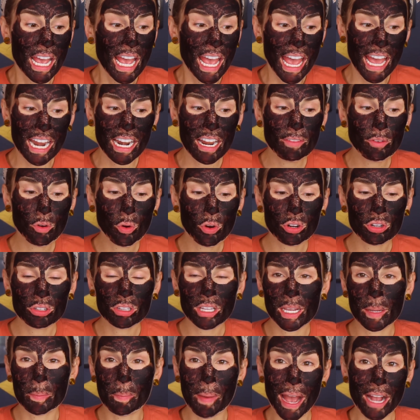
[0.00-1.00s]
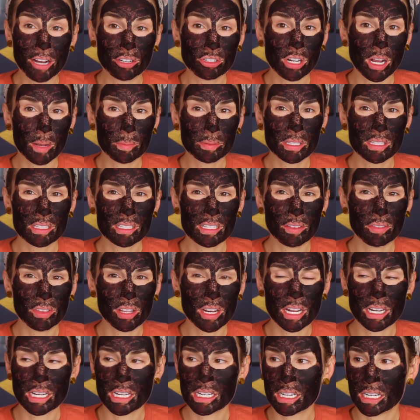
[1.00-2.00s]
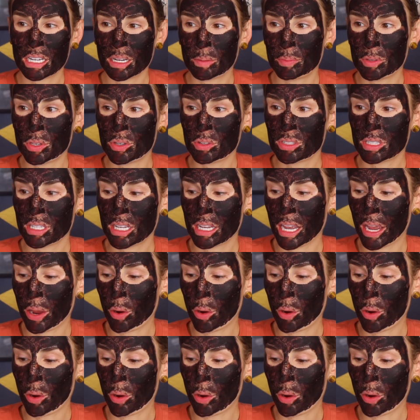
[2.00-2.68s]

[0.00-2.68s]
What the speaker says: And I've ordered like backdrops and stuff that I didn't end up using.